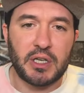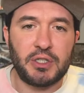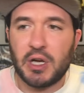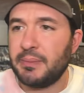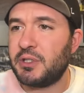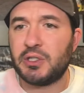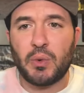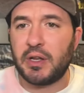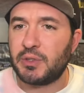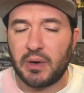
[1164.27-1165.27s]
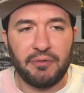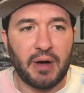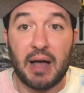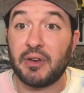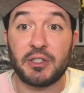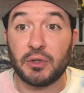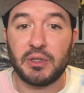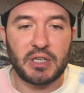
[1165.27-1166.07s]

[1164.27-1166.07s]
it jumps to 2025 and it's only